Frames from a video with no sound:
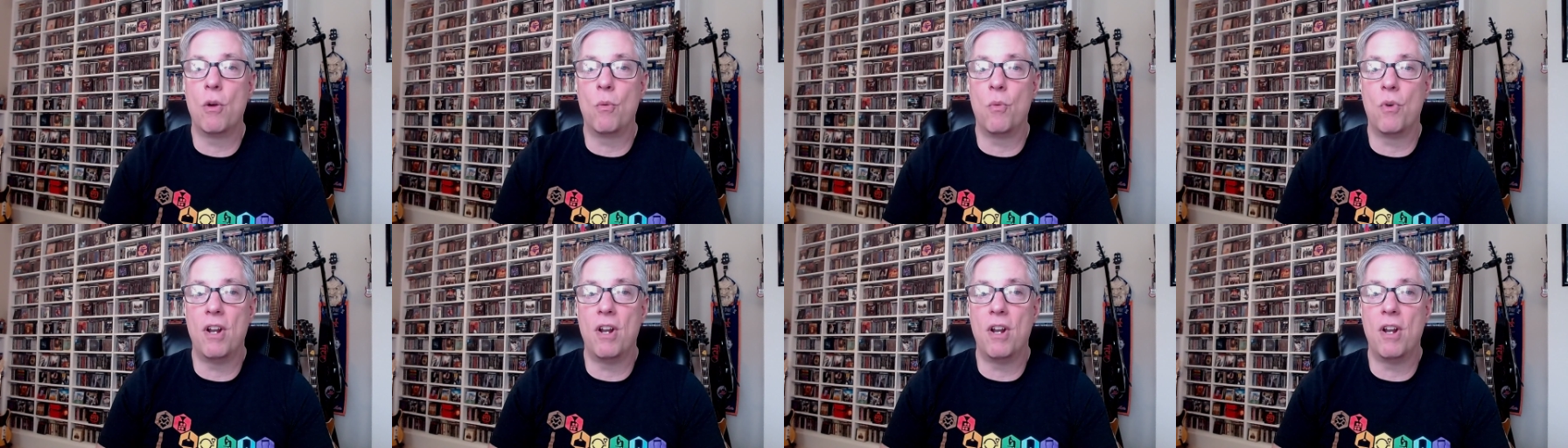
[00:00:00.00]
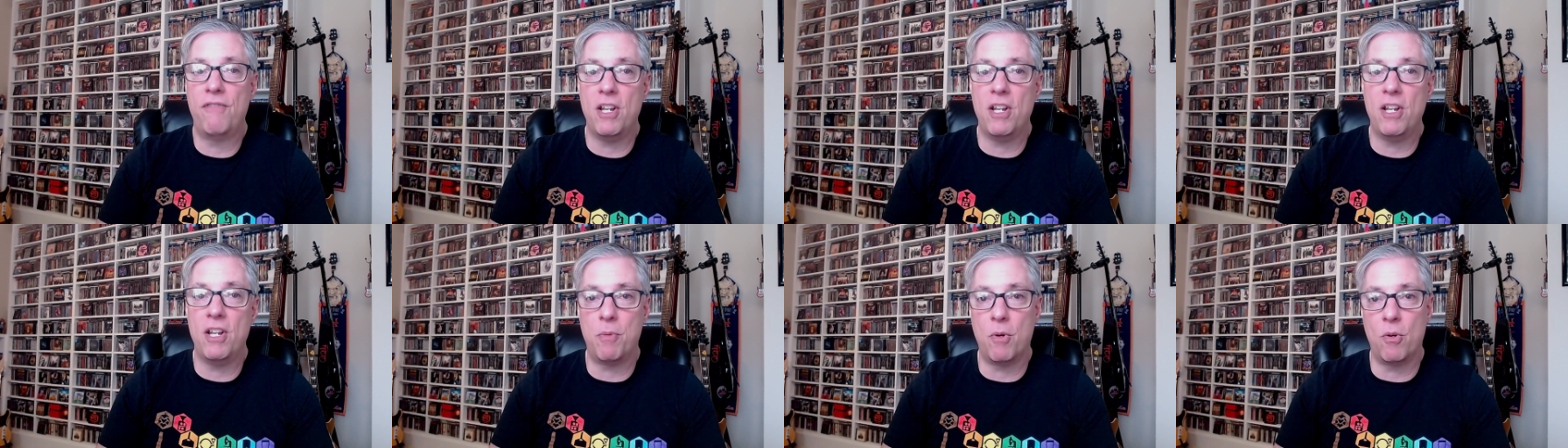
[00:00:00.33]
We're on
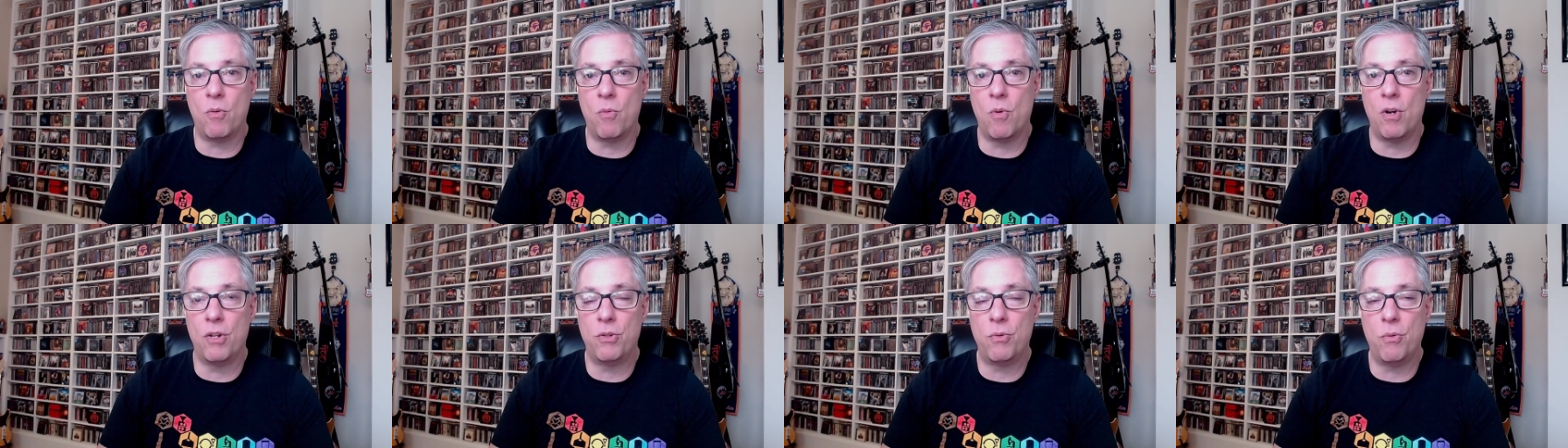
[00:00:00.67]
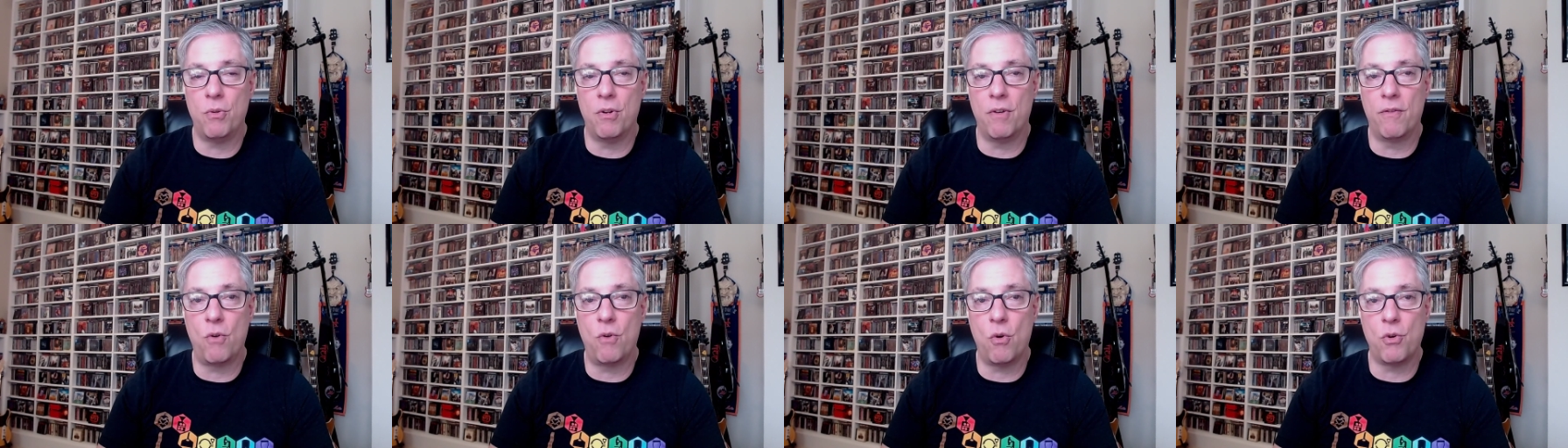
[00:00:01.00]
Facebook, we're on
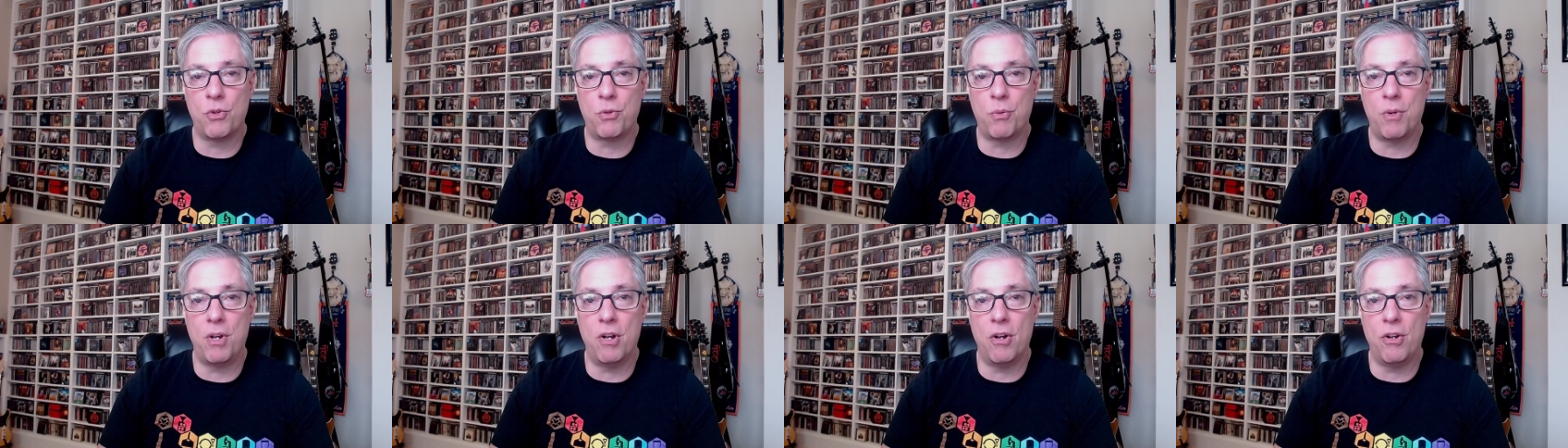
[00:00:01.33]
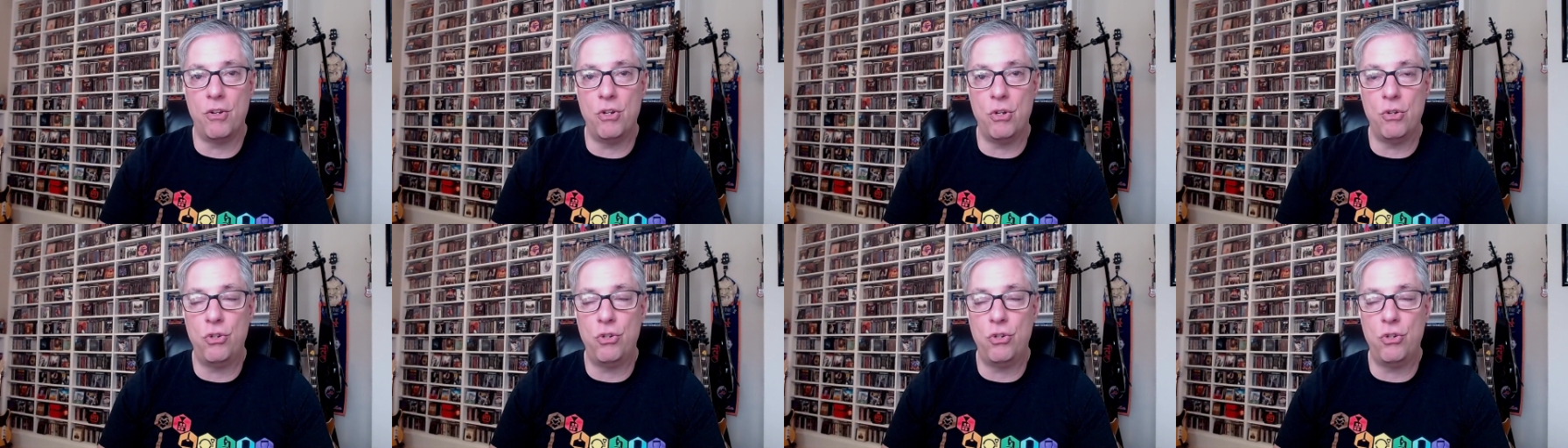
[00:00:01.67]
Twitter, of course, we're here on
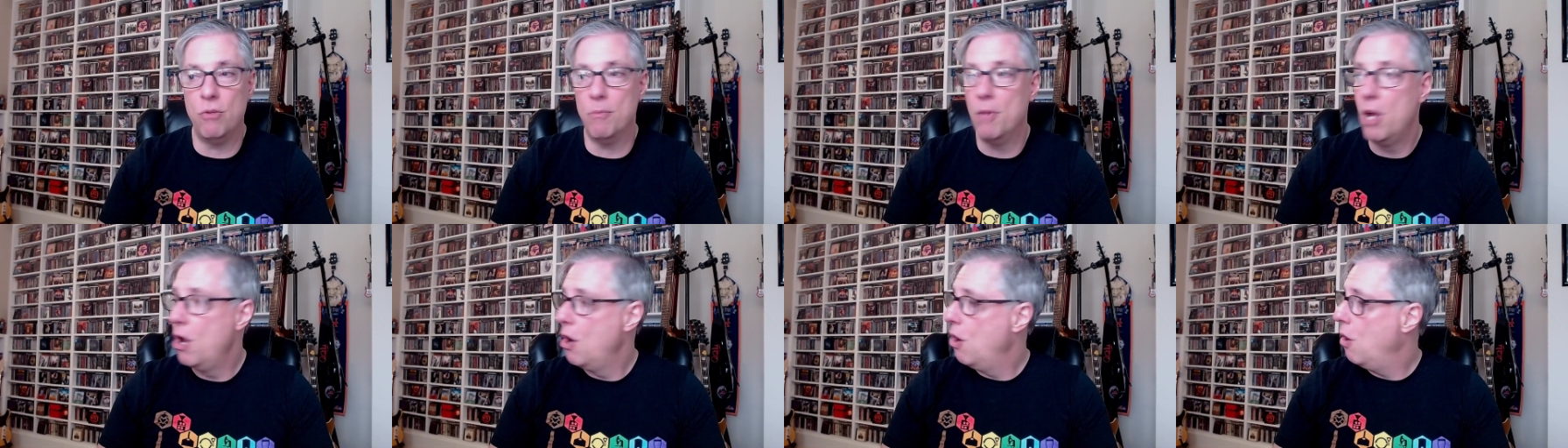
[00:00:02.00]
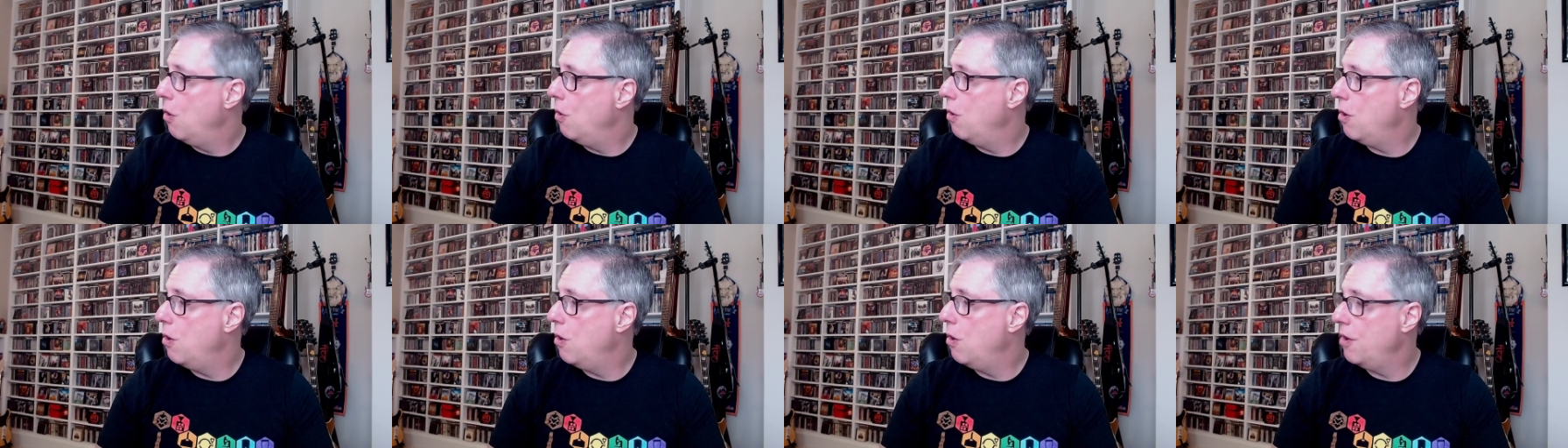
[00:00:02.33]
YouTube
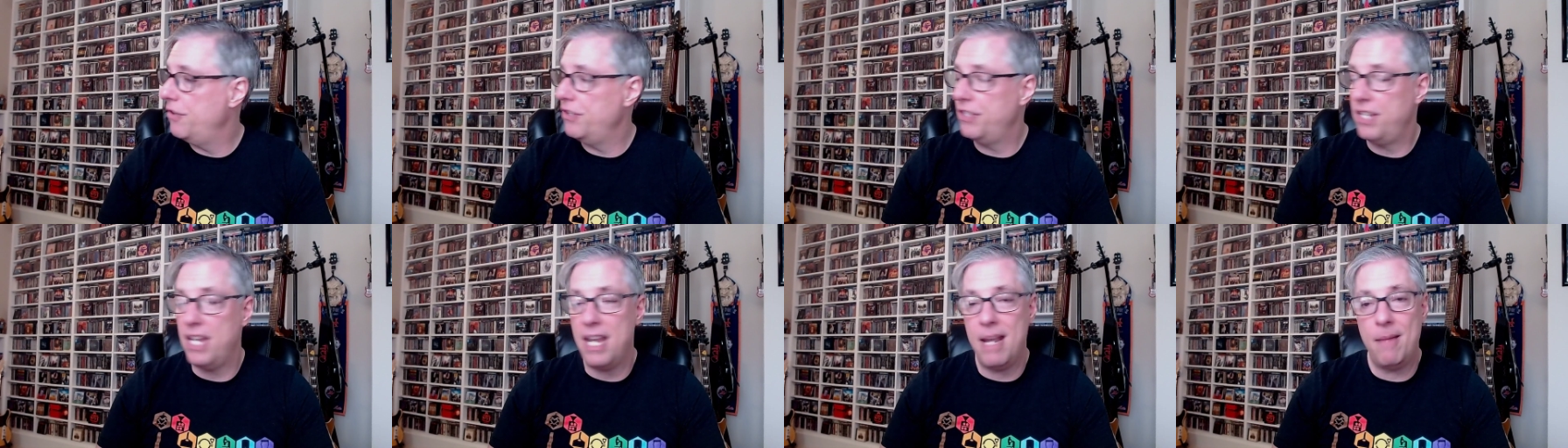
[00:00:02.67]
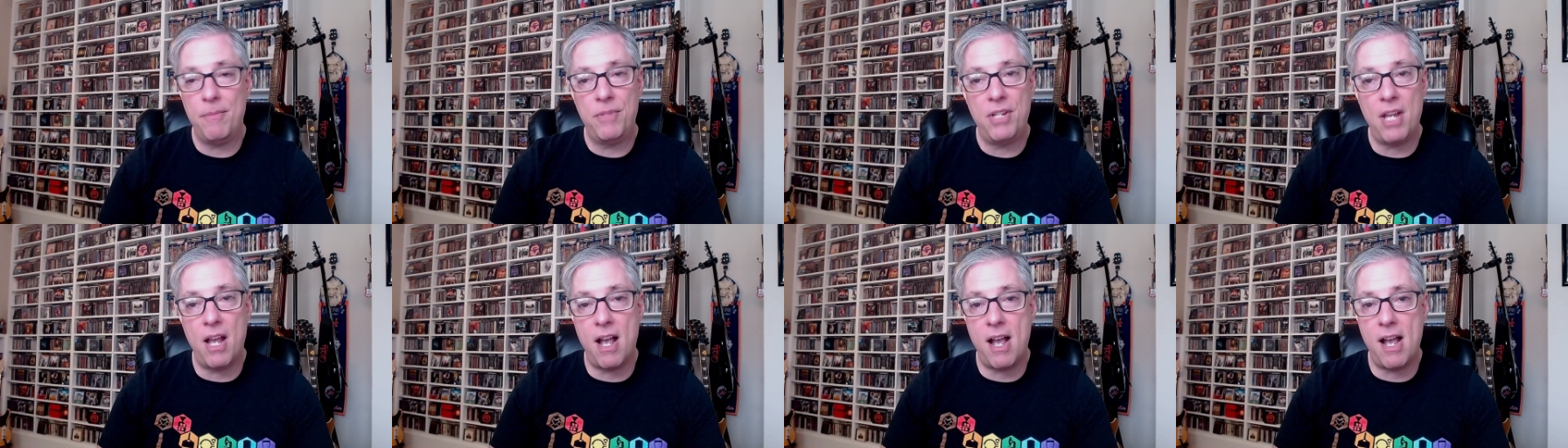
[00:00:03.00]
all the
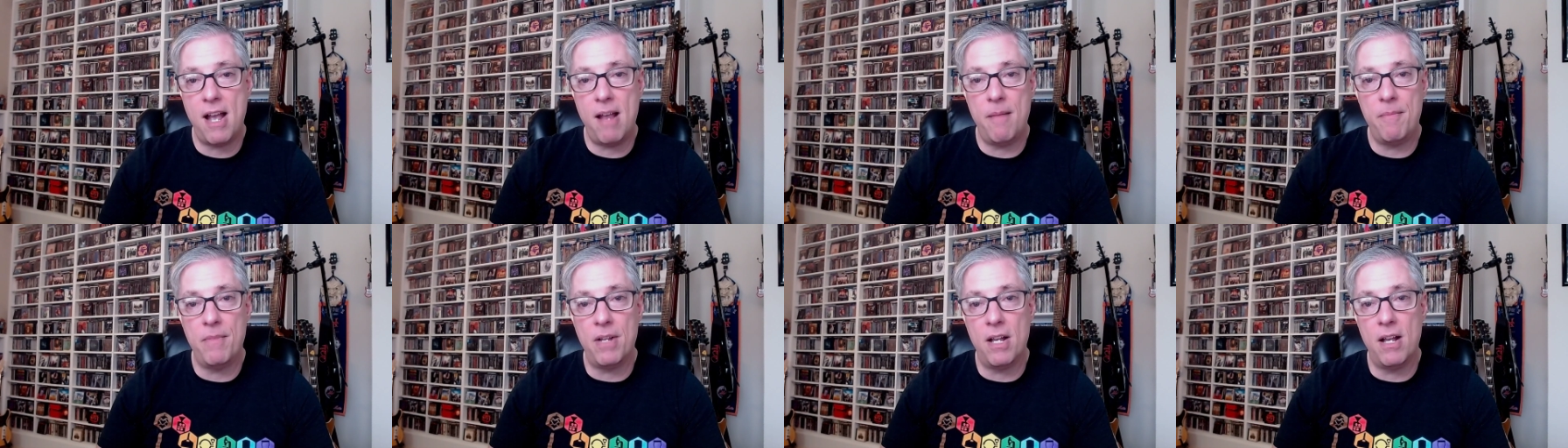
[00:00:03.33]
damn time time.